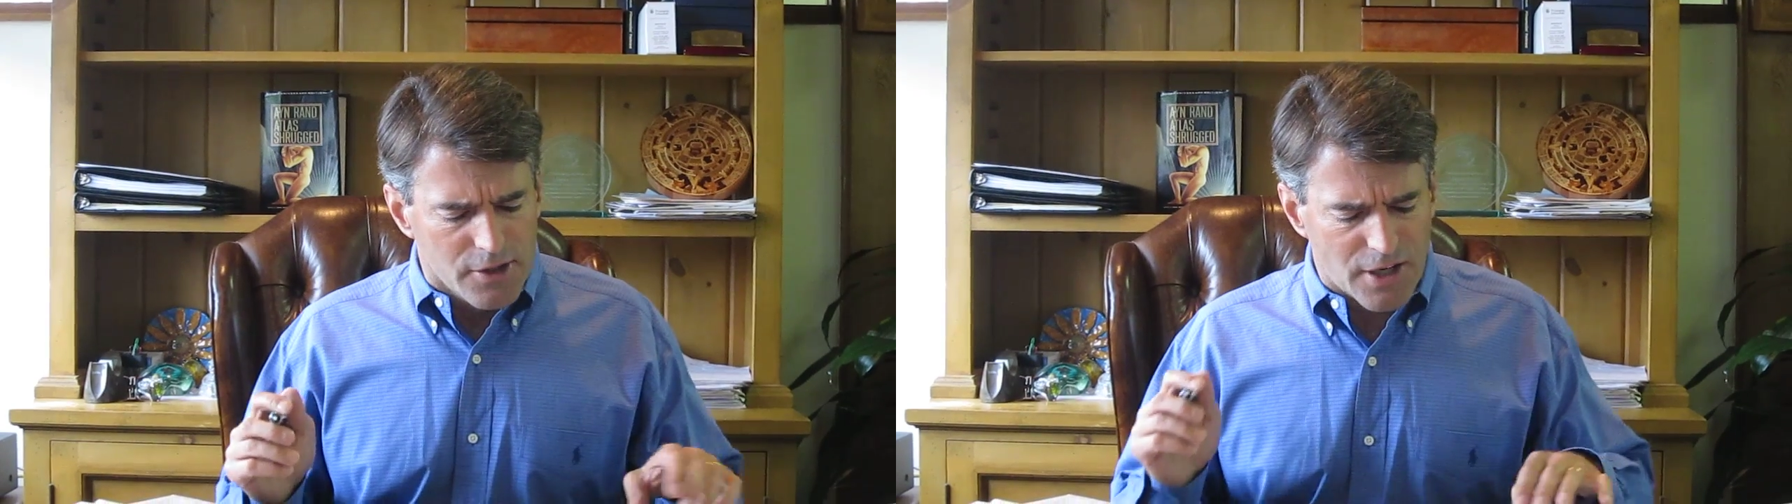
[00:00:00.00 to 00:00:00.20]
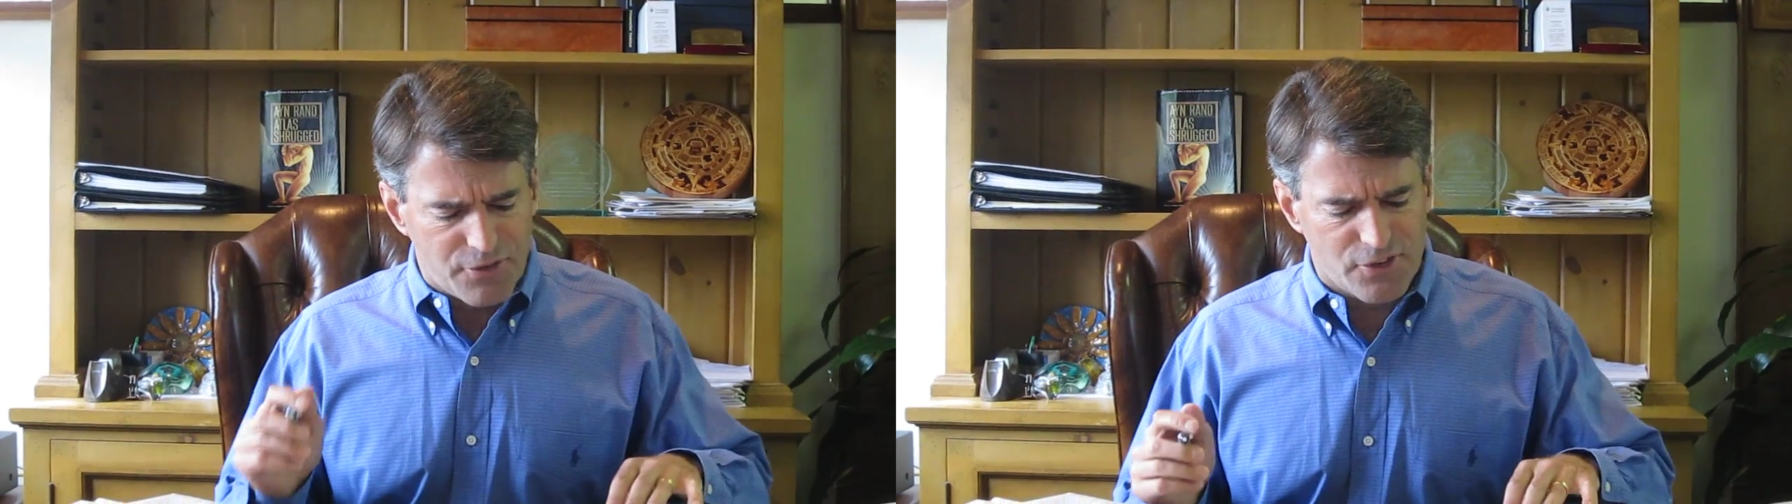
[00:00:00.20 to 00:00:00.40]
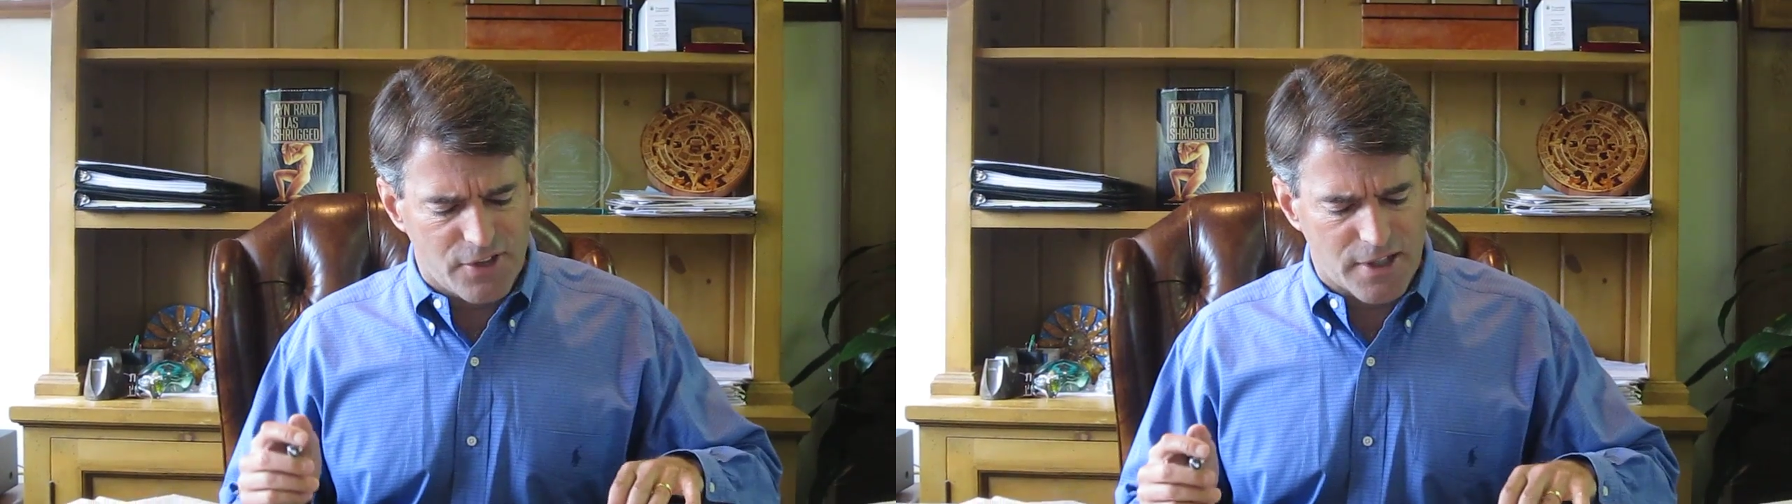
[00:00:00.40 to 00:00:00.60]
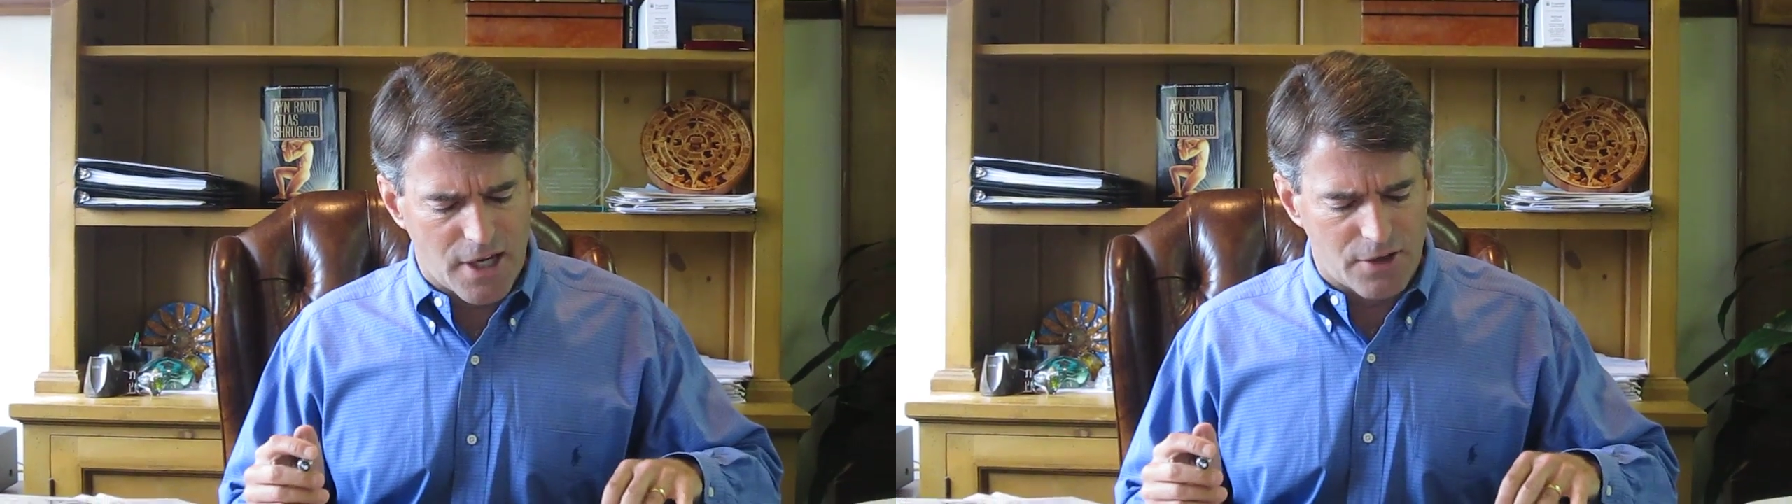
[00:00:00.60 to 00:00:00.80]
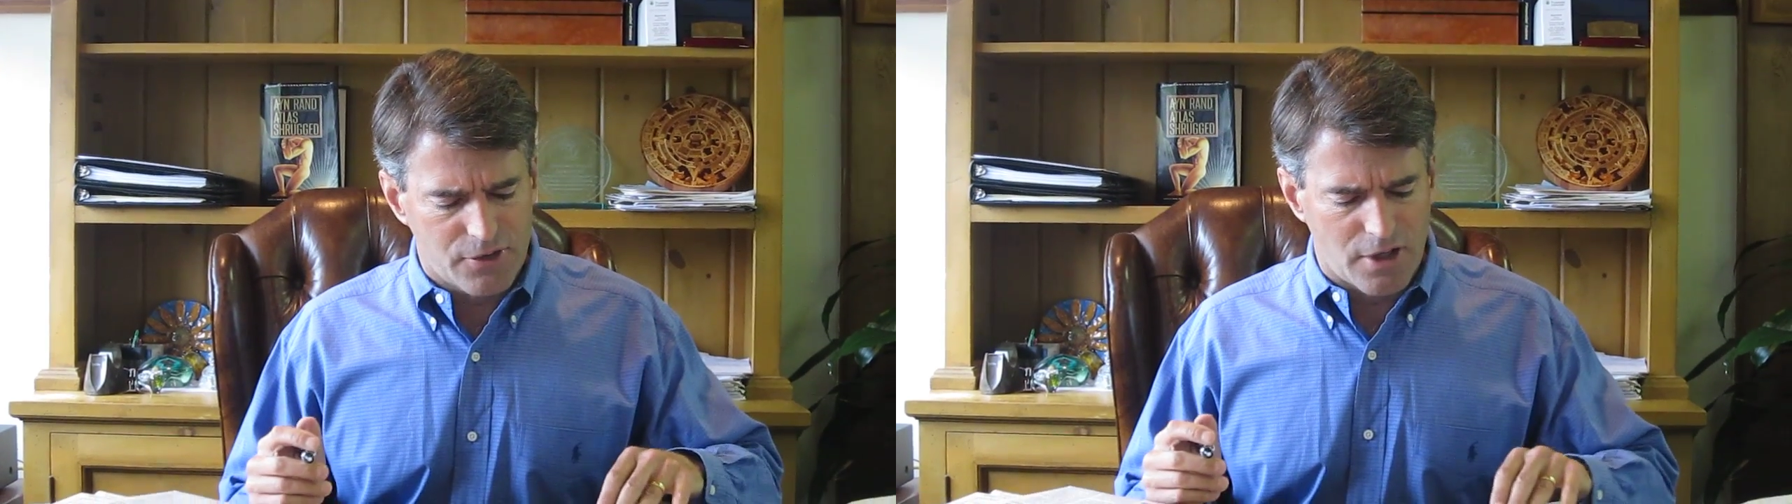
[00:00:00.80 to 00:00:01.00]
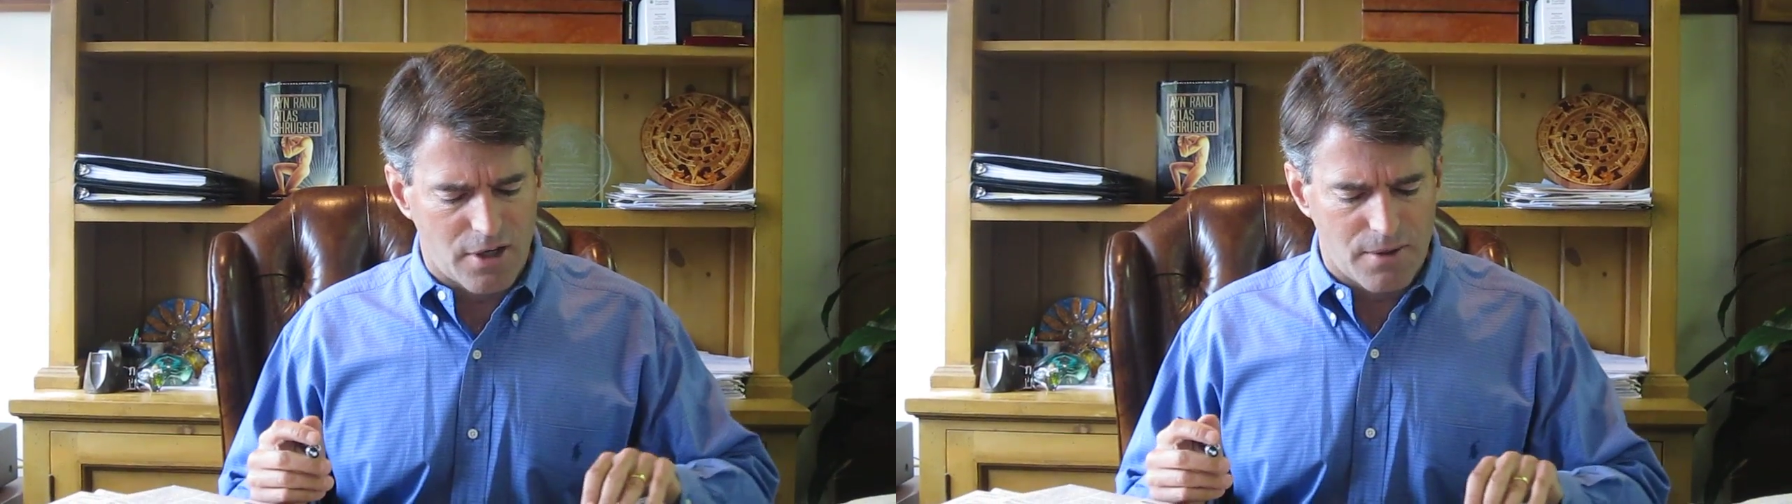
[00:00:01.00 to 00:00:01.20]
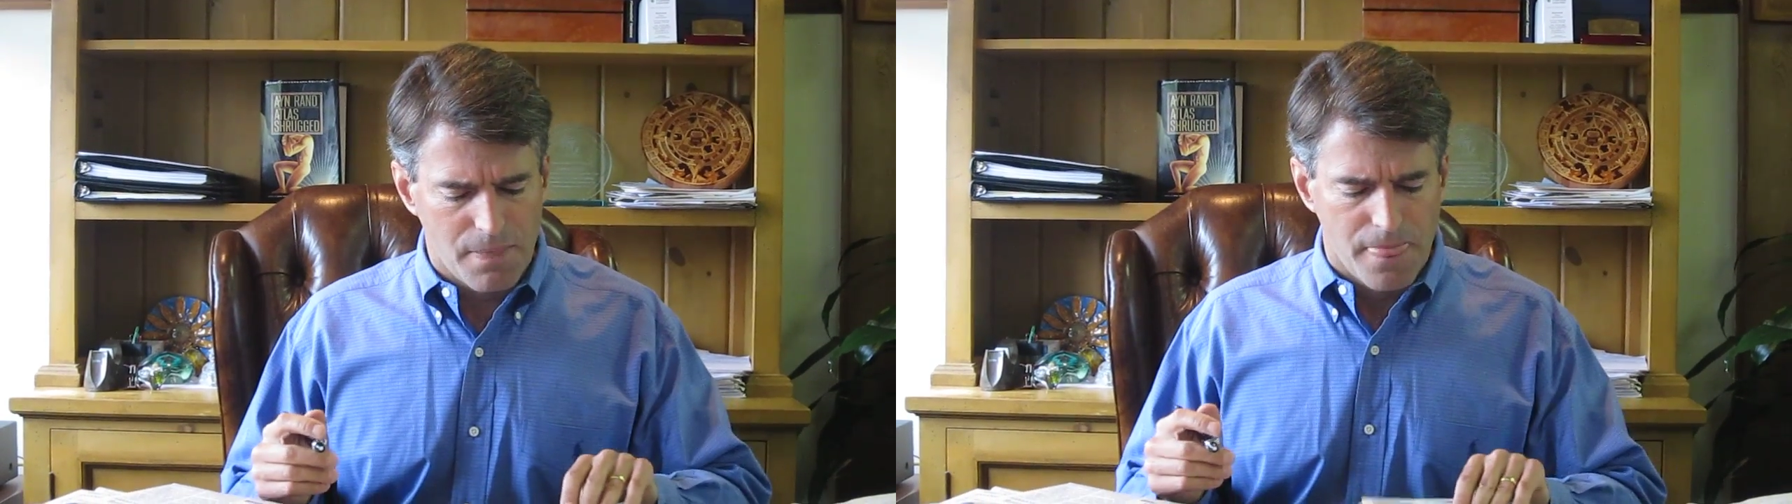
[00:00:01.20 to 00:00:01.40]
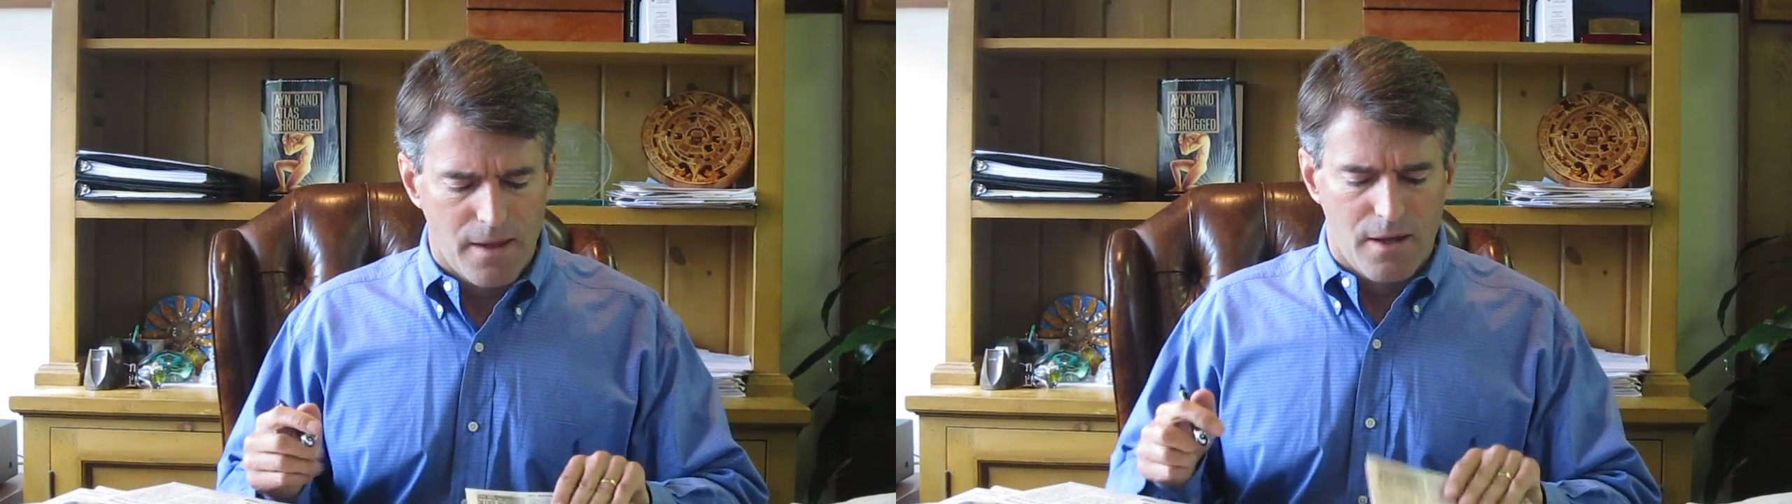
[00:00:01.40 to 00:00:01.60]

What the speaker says: Toughest thing out there,